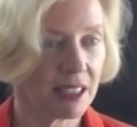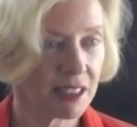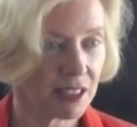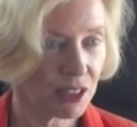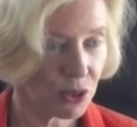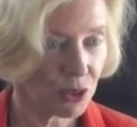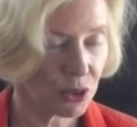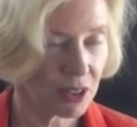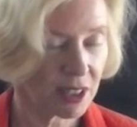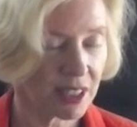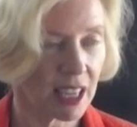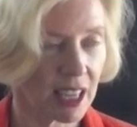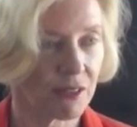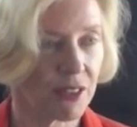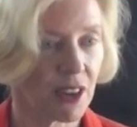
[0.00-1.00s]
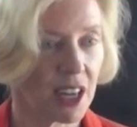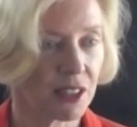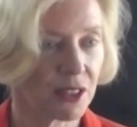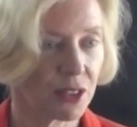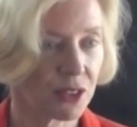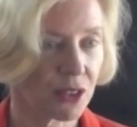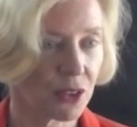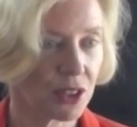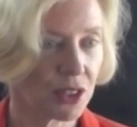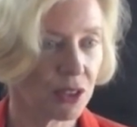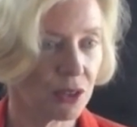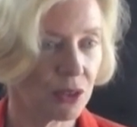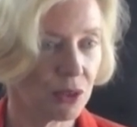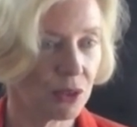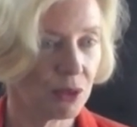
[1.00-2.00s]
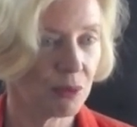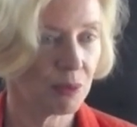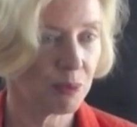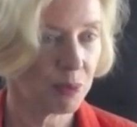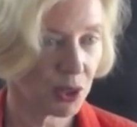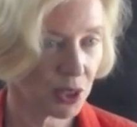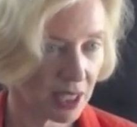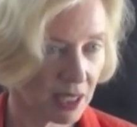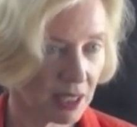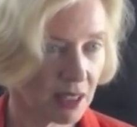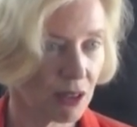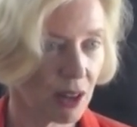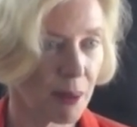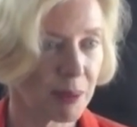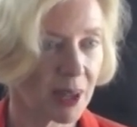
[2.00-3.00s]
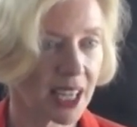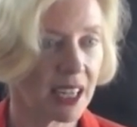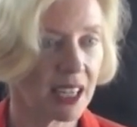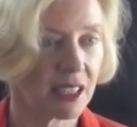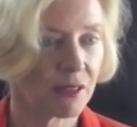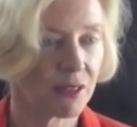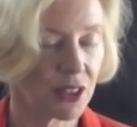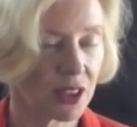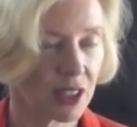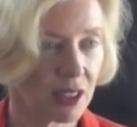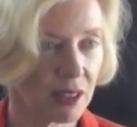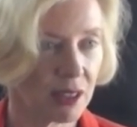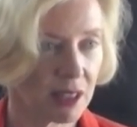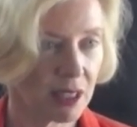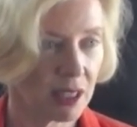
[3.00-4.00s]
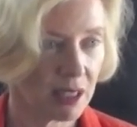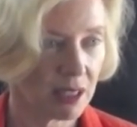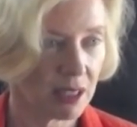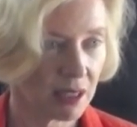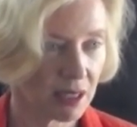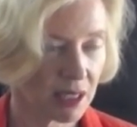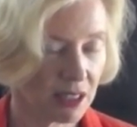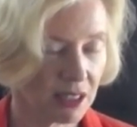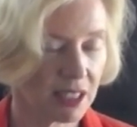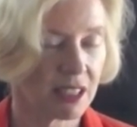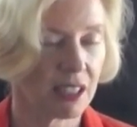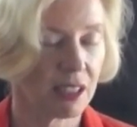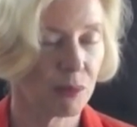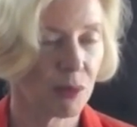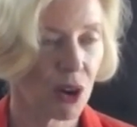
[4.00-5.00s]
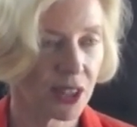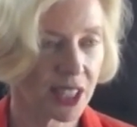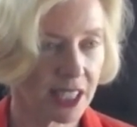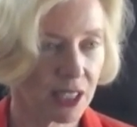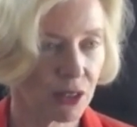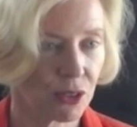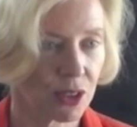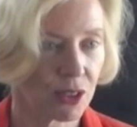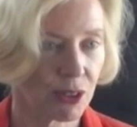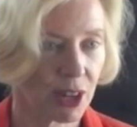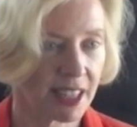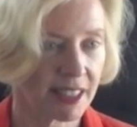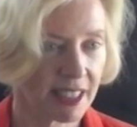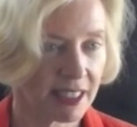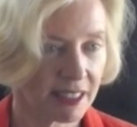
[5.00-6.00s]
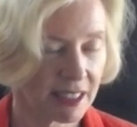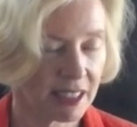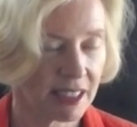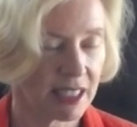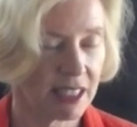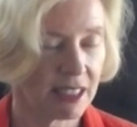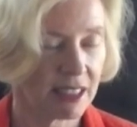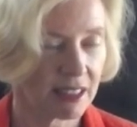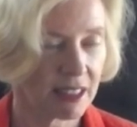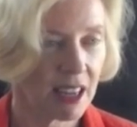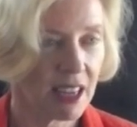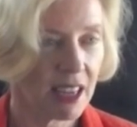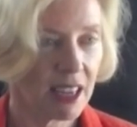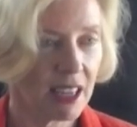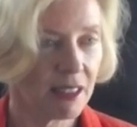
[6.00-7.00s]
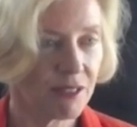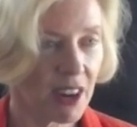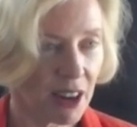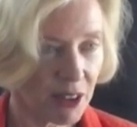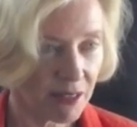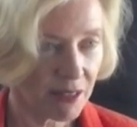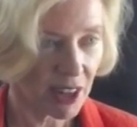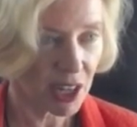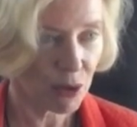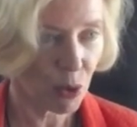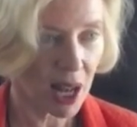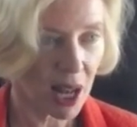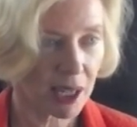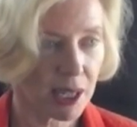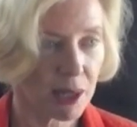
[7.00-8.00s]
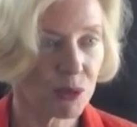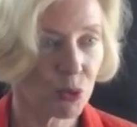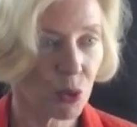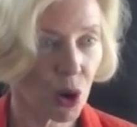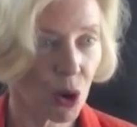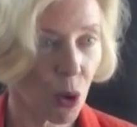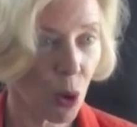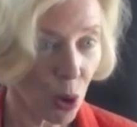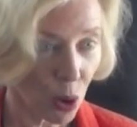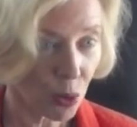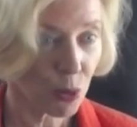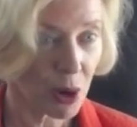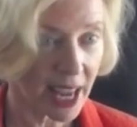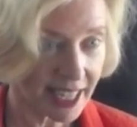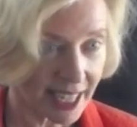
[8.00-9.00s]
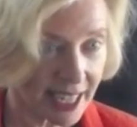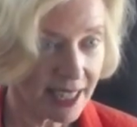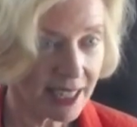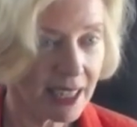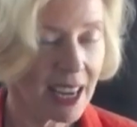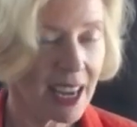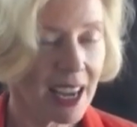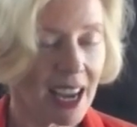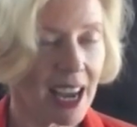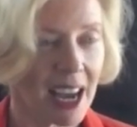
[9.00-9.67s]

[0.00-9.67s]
This news that Pfizer is going to put in their application for the conditional marketing authorization is very, very welcomed. We're all ready.